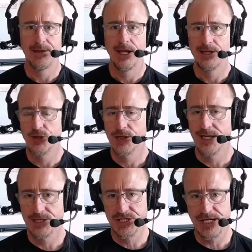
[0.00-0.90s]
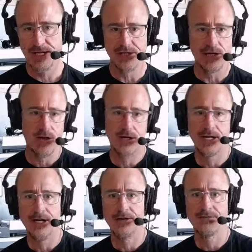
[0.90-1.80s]
And you can check out the
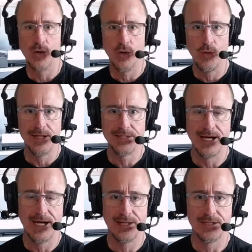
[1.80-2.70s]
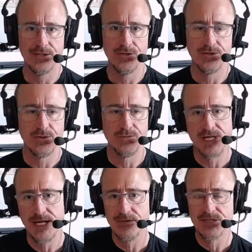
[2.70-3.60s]
archives always at the YouTube
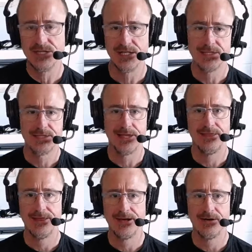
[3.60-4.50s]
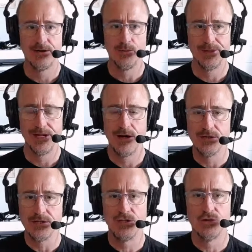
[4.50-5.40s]
channel just there. It'll be on
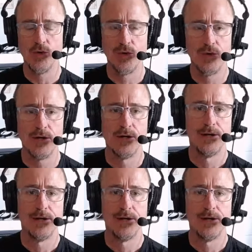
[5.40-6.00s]
the scroller.